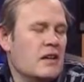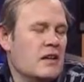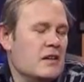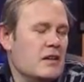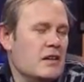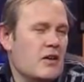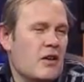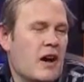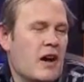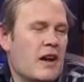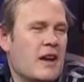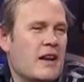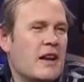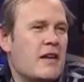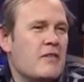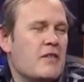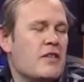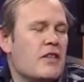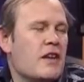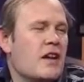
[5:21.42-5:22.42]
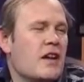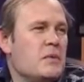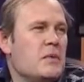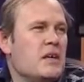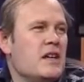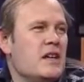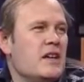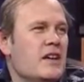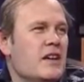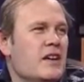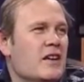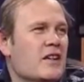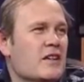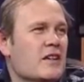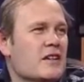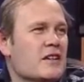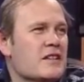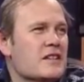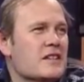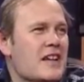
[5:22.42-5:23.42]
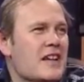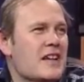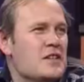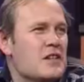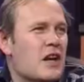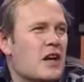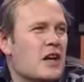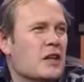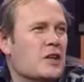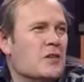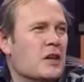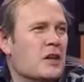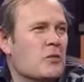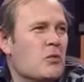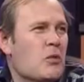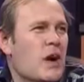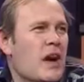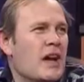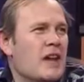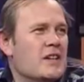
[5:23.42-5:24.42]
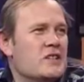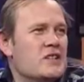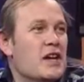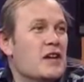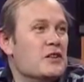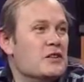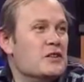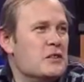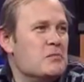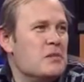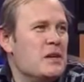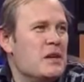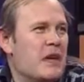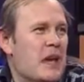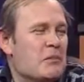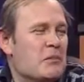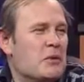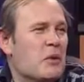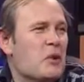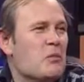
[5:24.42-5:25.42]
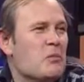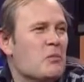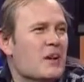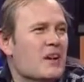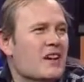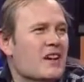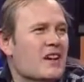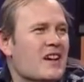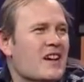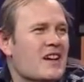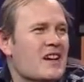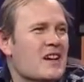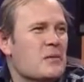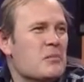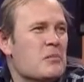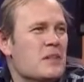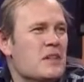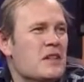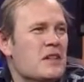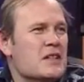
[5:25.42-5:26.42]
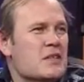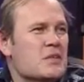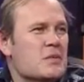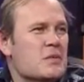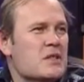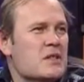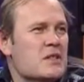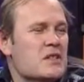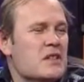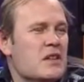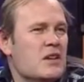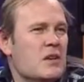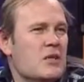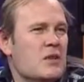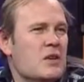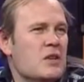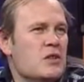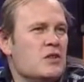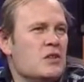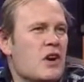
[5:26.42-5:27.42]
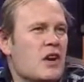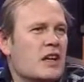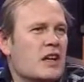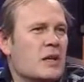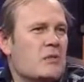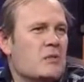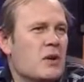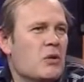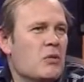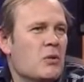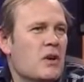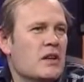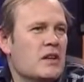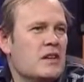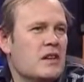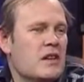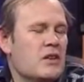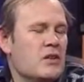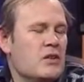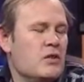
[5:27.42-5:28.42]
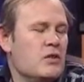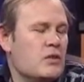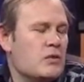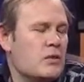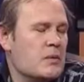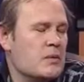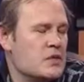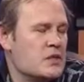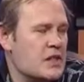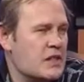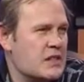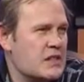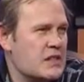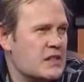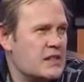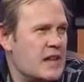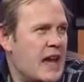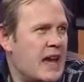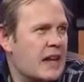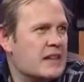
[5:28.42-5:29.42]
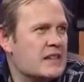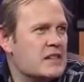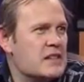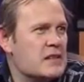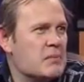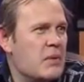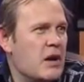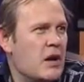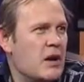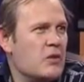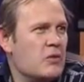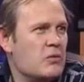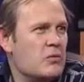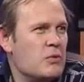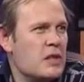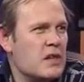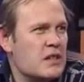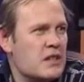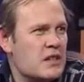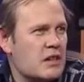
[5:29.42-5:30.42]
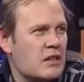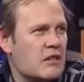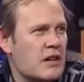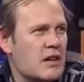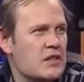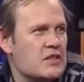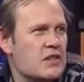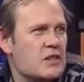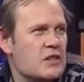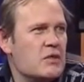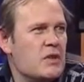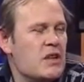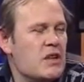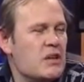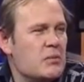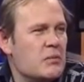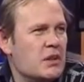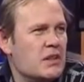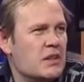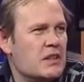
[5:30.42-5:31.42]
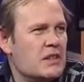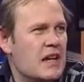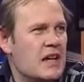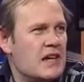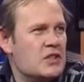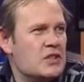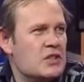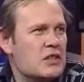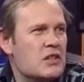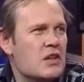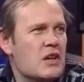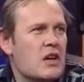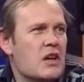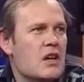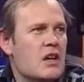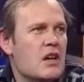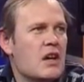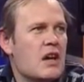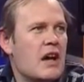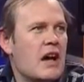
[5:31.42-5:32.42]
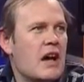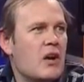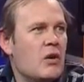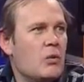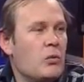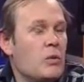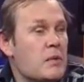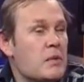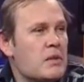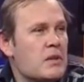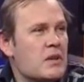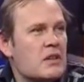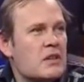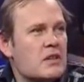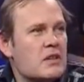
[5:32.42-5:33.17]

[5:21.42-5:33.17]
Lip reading: you know, I never thought I'd be here on this stage arguing why a jail should be kept open. But this was, you know, when you talk about what the Youth Criminal Justice Act is about, reintegration, rehabilitation, how women are